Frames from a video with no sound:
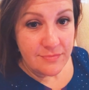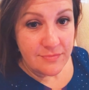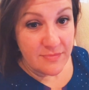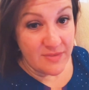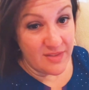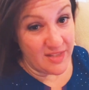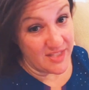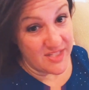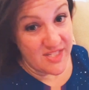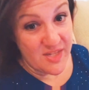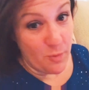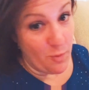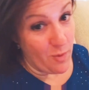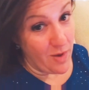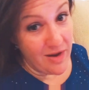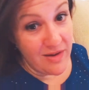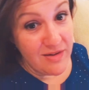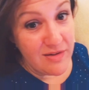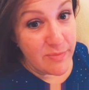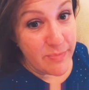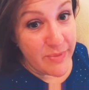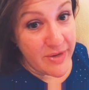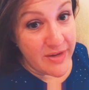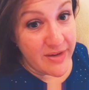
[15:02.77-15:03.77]
Unless he
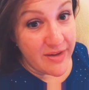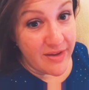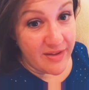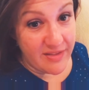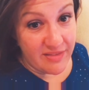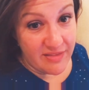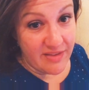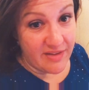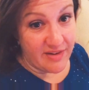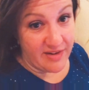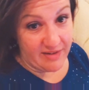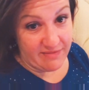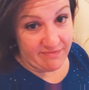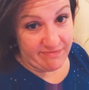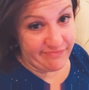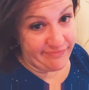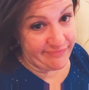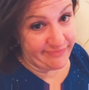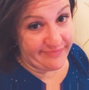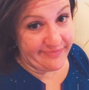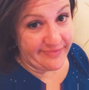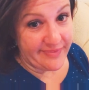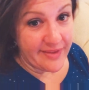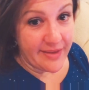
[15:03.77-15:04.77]
wanted to be dead, then
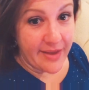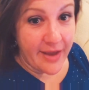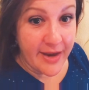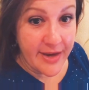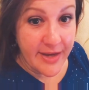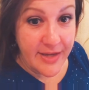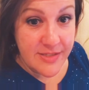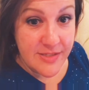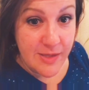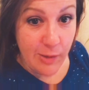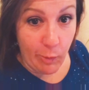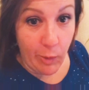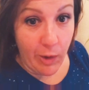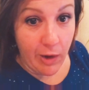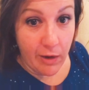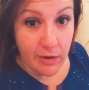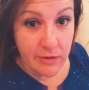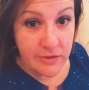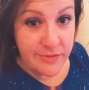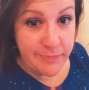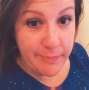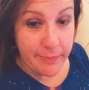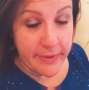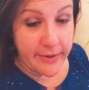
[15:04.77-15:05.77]
I guess it
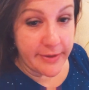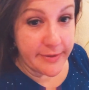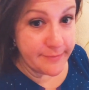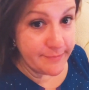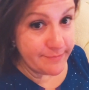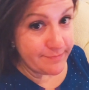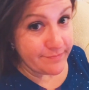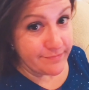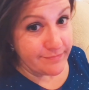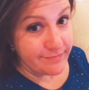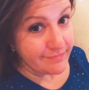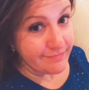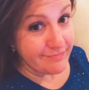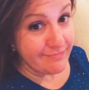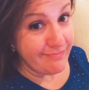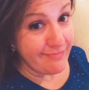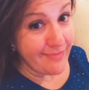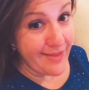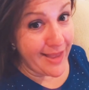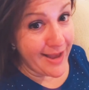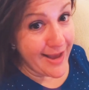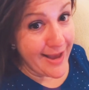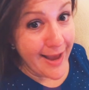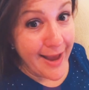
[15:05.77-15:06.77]
worked, but
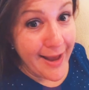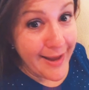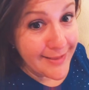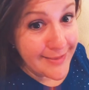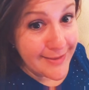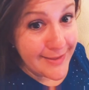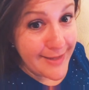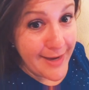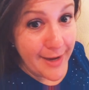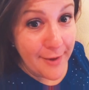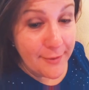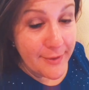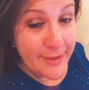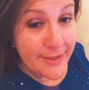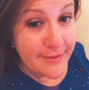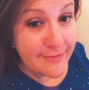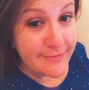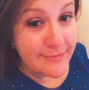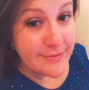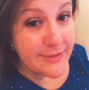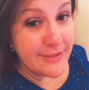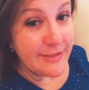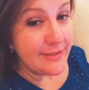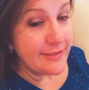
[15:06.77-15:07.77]
I highly doubt it.
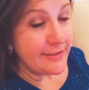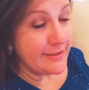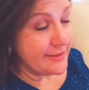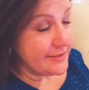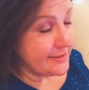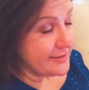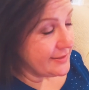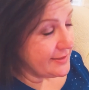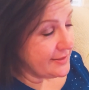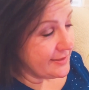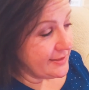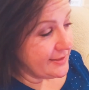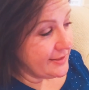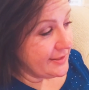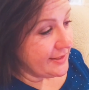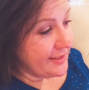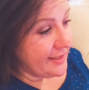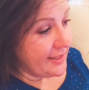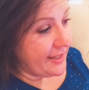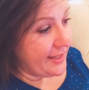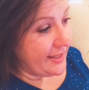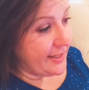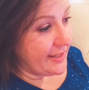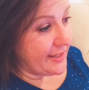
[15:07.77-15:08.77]

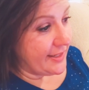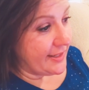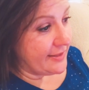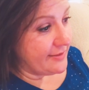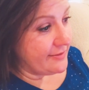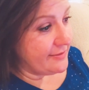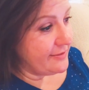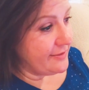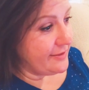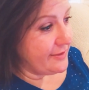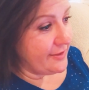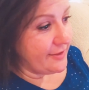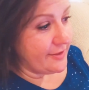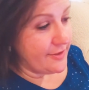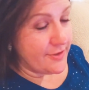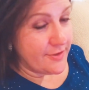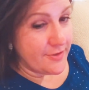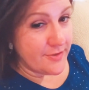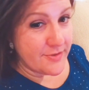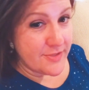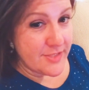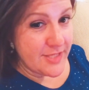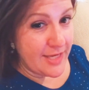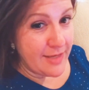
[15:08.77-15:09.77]
And, you
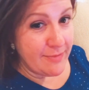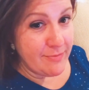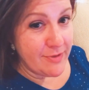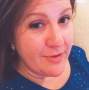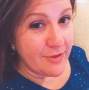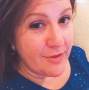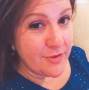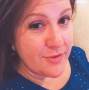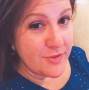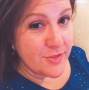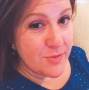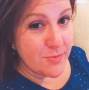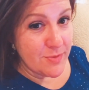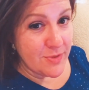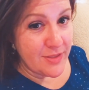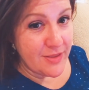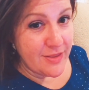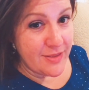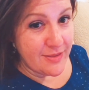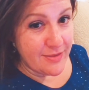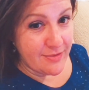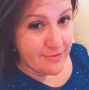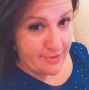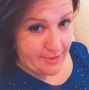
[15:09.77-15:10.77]
know, same goes with
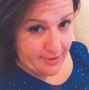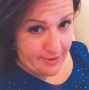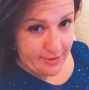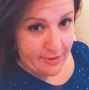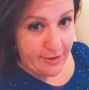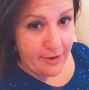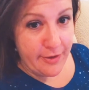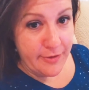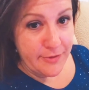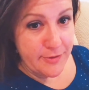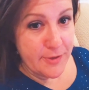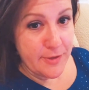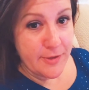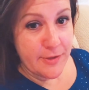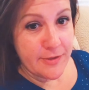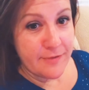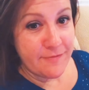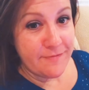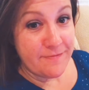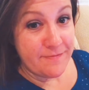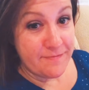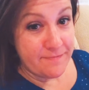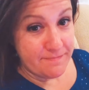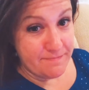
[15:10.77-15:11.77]
that
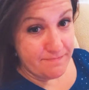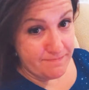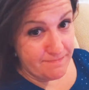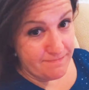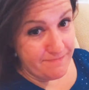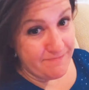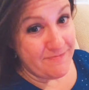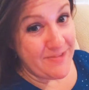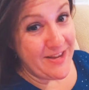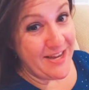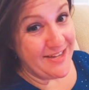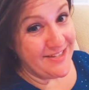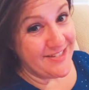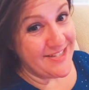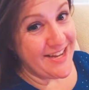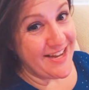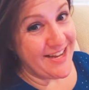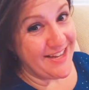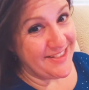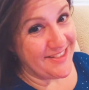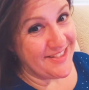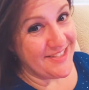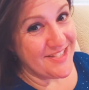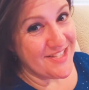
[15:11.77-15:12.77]
other fad
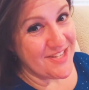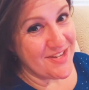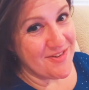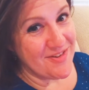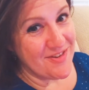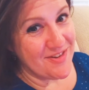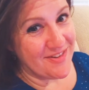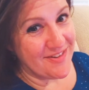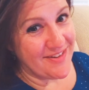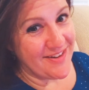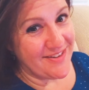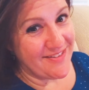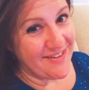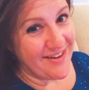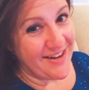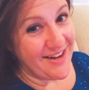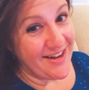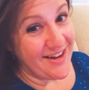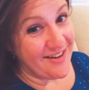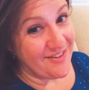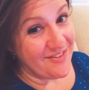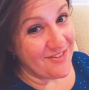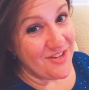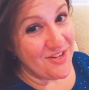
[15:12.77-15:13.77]
diet that's going around right
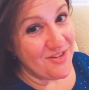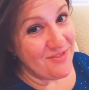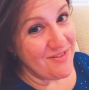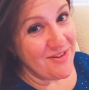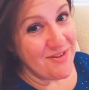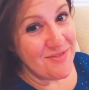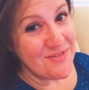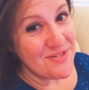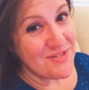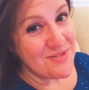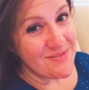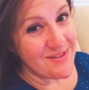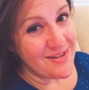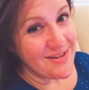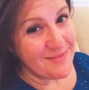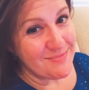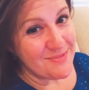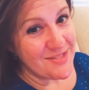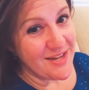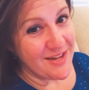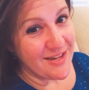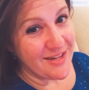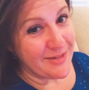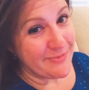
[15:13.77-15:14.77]
now, and you know which one
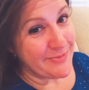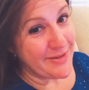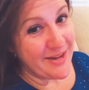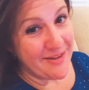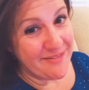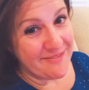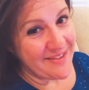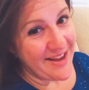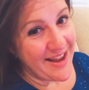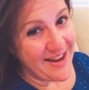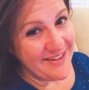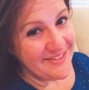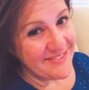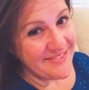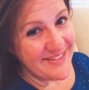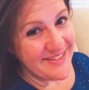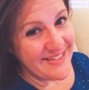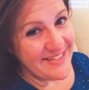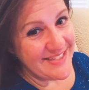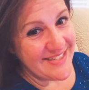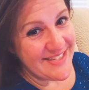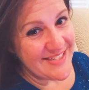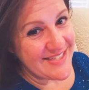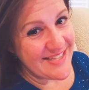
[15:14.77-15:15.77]
I'm talking about. I don't
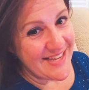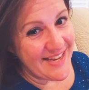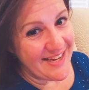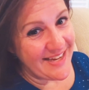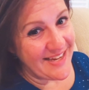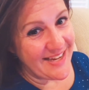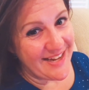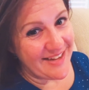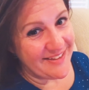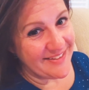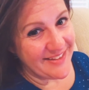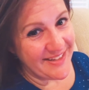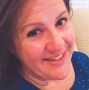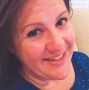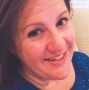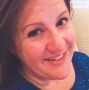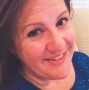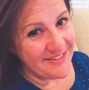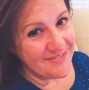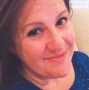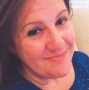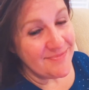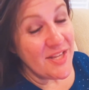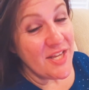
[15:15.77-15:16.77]
need to say it out
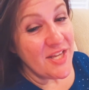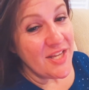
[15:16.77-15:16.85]
loud.